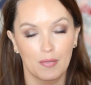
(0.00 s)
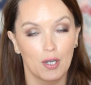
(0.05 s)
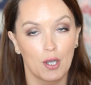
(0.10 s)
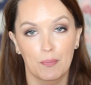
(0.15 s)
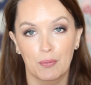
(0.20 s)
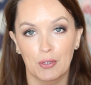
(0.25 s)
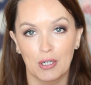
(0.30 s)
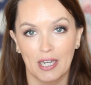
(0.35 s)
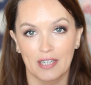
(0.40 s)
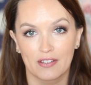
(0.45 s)

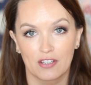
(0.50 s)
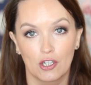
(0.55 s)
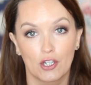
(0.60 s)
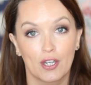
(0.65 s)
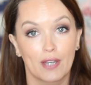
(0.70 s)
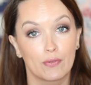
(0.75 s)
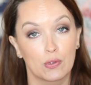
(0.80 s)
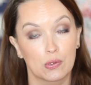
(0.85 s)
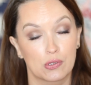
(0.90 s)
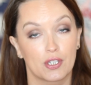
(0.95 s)
Hope you like the
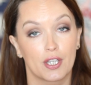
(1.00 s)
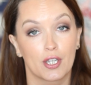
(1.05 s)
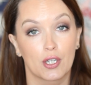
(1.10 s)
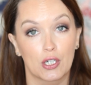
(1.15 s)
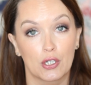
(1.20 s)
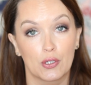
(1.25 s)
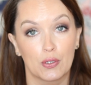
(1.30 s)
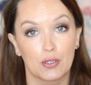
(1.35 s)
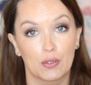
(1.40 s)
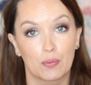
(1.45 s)
look. I've also
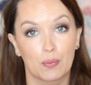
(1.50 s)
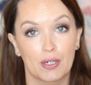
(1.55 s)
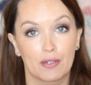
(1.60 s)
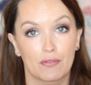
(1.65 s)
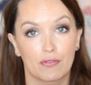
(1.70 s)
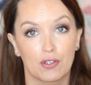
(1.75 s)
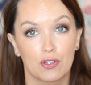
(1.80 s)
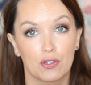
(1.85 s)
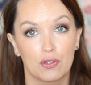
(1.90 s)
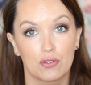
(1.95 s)
included one
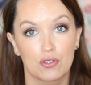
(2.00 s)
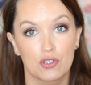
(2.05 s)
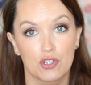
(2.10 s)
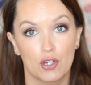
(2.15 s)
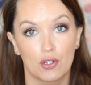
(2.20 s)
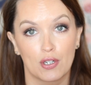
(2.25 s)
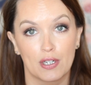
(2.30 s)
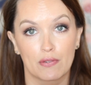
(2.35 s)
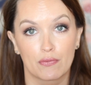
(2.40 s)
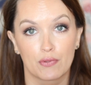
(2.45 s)
of the new
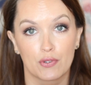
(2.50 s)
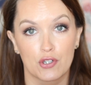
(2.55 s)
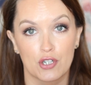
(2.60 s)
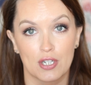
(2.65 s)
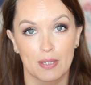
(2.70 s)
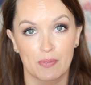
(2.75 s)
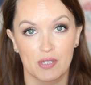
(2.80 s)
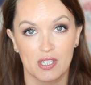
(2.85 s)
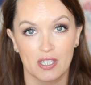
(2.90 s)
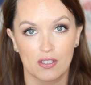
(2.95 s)
Jolie
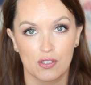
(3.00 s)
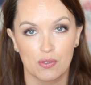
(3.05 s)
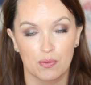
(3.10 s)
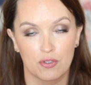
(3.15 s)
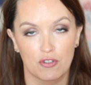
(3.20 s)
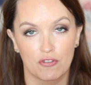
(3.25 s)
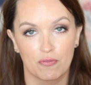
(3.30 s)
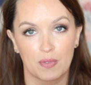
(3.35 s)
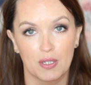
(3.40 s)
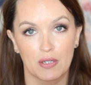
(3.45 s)
Rouge lipsticks
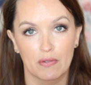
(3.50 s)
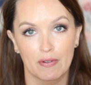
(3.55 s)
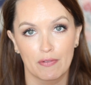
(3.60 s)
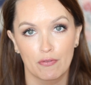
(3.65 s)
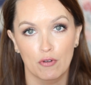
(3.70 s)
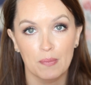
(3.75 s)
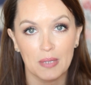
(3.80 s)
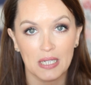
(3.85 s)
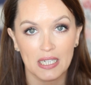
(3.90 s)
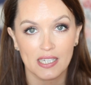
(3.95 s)
which have been
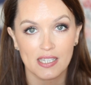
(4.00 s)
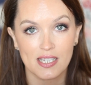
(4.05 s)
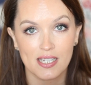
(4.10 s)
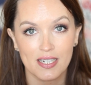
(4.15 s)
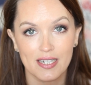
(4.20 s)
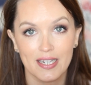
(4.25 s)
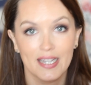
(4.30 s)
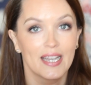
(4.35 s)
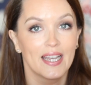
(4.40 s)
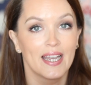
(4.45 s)

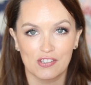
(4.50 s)
reformulated.